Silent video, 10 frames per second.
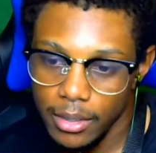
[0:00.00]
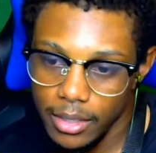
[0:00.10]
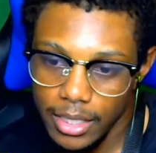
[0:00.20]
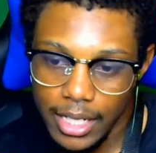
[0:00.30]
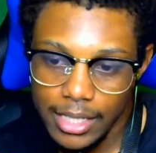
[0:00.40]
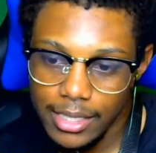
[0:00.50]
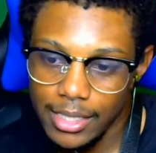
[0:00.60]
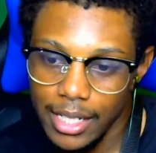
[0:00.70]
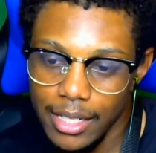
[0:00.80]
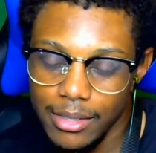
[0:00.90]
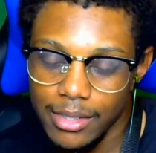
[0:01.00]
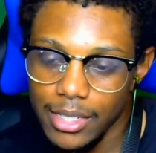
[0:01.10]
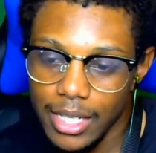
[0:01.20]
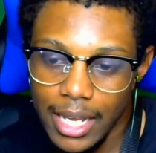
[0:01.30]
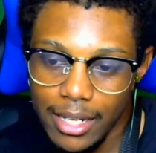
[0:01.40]
Yes, they
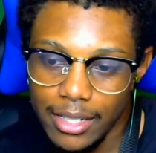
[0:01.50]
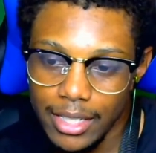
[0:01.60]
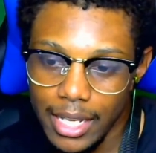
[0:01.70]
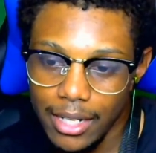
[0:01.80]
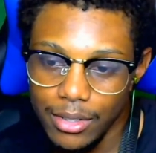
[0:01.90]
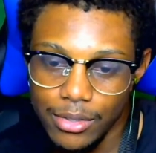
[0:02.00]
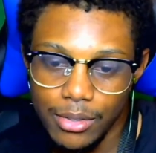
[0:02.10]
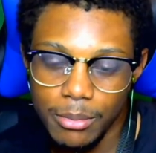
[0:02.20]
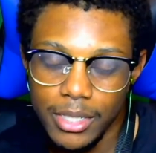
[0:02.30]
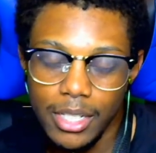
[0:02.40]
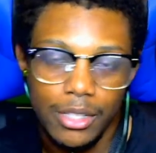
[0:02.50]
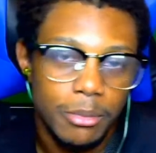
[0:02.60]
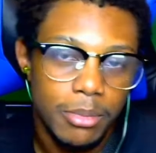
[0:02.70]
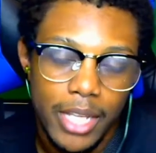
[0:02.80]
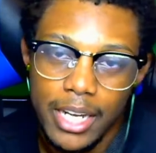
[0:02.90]
took out a Thanos from another
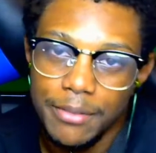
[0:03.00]
plane of